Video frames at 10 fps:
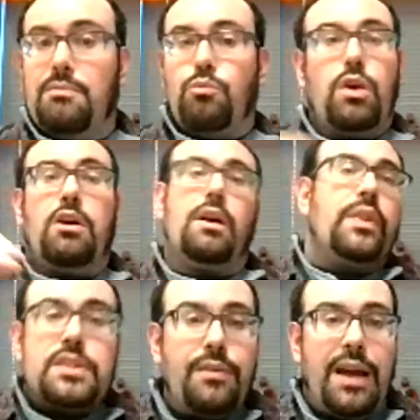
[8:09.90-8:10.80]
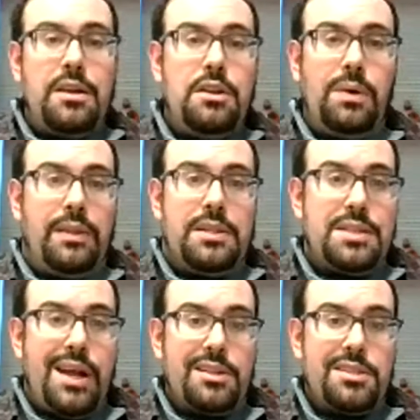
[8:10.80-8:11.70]
Regardless of how you do on this
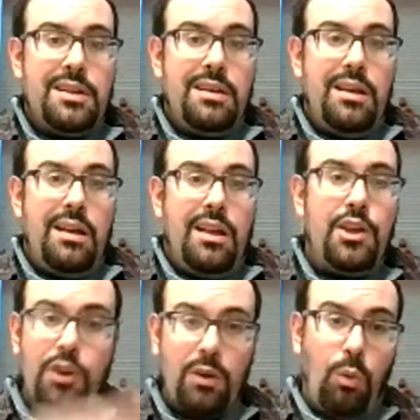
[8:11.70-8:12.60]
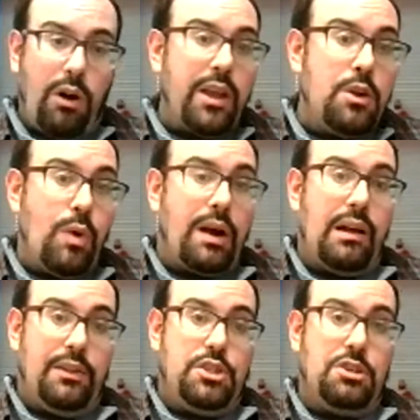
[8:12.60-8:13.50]
test, you're going to walk into a
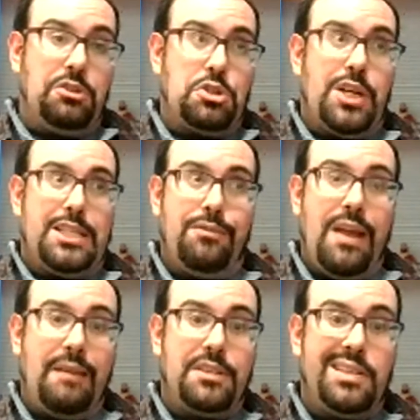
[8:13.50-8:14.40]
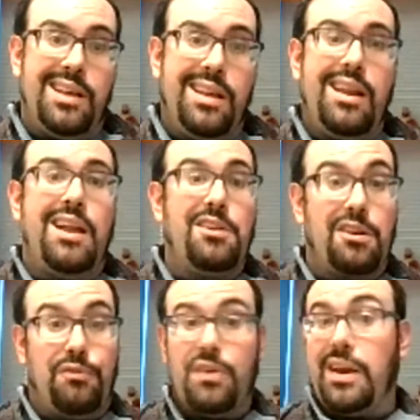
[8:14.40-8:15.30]
college English class if you have to take it and you're
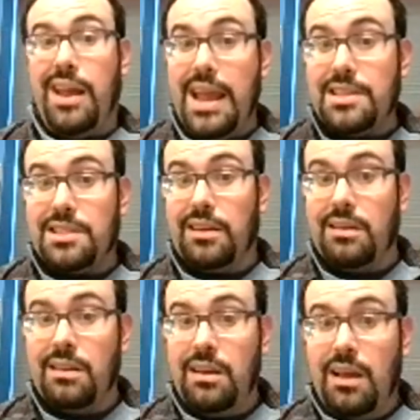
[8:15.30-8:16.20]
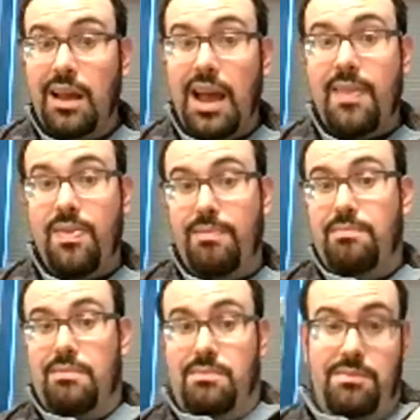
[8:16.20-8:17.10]
going to friggin' ace it. And
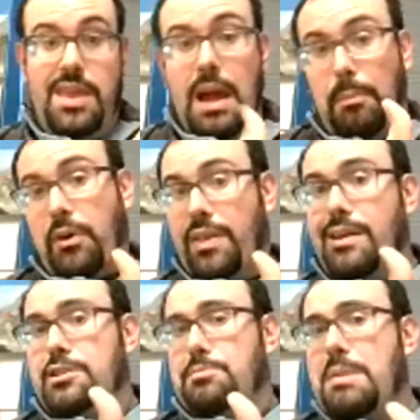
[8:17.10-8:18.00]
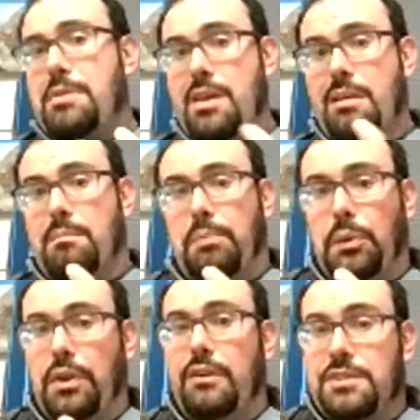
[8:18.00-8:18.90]
yeah, part of that is me being
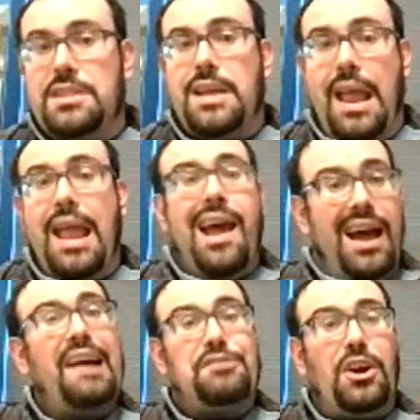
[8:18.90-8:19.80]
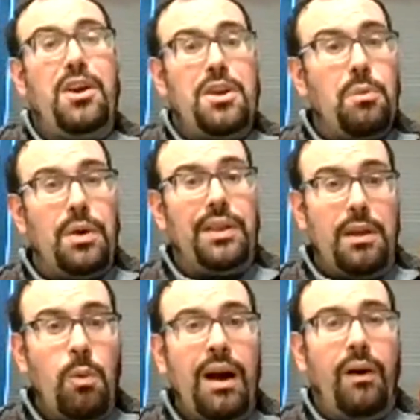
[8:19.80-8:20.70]
bold enough to say, I've taught you really
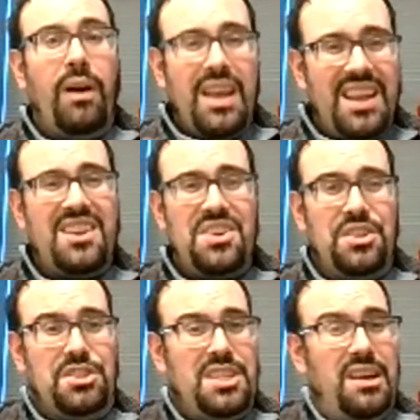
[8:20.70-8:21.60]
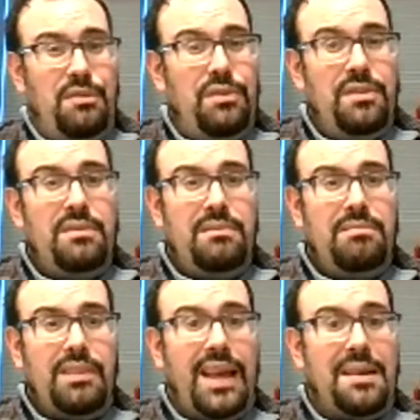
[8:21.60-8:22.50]
well. You know your stuff.
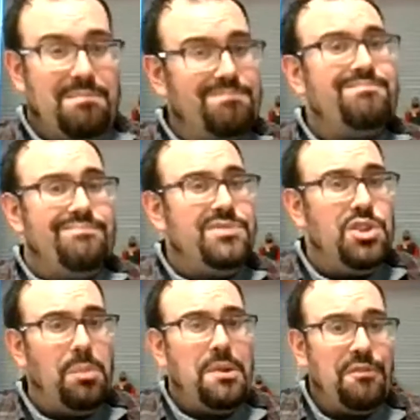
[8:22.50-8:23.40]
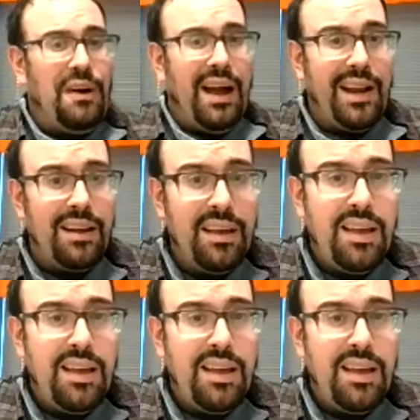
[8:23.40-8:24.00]
Like, you'll be fine.